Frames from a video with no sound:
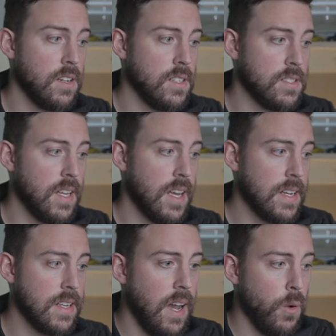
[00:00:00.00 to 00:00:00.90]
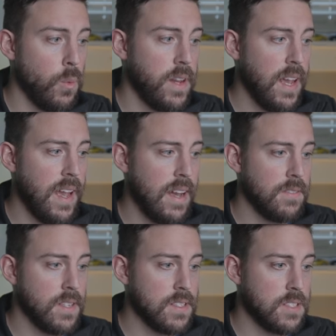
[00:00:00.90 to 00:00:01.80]
is that we
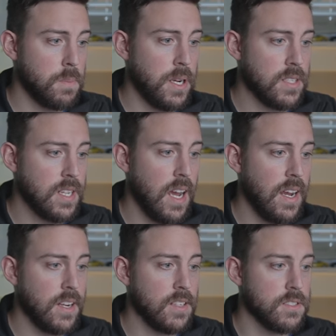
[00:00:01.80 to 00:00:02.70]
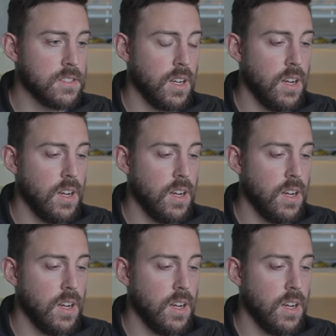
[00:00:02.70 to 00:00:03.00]
have spare tires